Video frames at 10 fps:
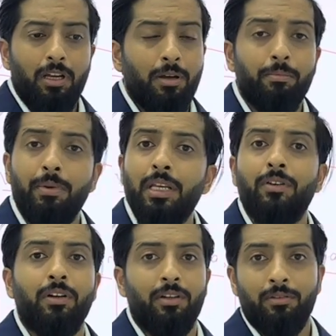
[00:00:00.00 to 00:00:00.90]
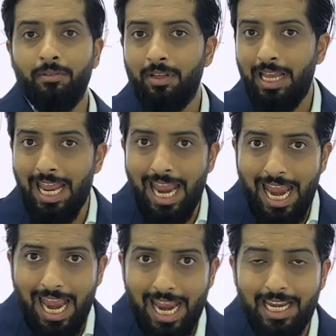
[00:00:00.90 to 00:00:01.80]
Mira
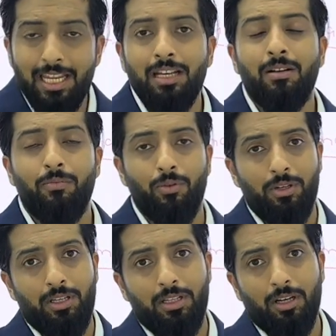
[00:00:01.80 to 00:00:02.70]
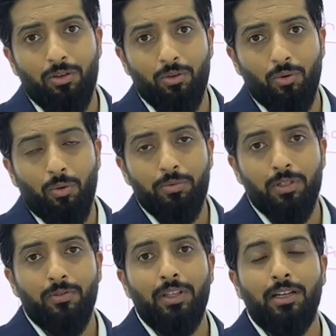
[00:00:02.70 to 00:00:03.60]
any community that you
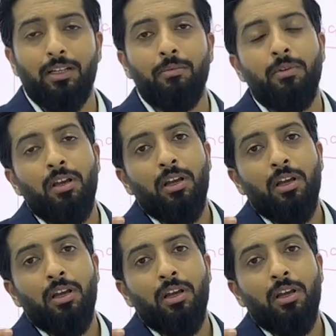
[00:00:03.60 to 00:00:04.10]
observed that time